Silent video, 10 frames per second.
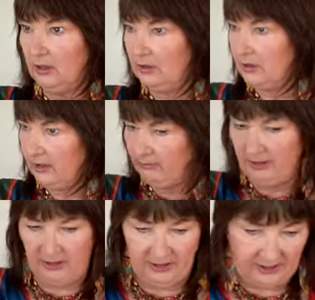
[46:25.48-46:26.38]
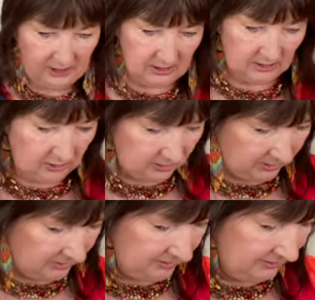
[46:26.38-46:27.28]
Let's get rid of these. Oh,
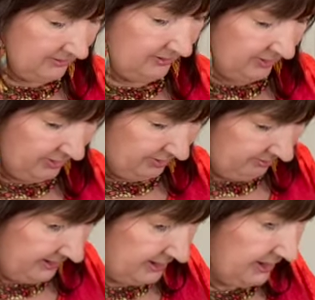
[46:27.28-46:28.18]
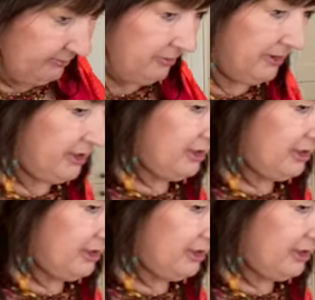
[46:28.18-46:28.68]
threads everywhere.